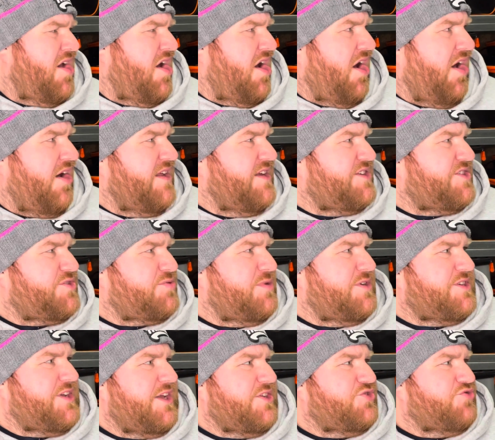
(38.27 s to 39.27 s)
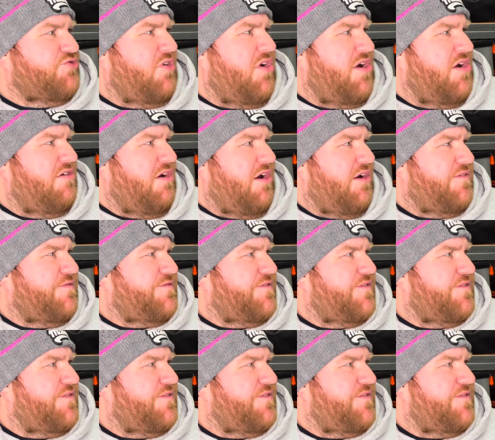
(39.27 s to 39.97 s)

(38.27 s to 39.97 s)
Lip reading: I need to switch that dryer off.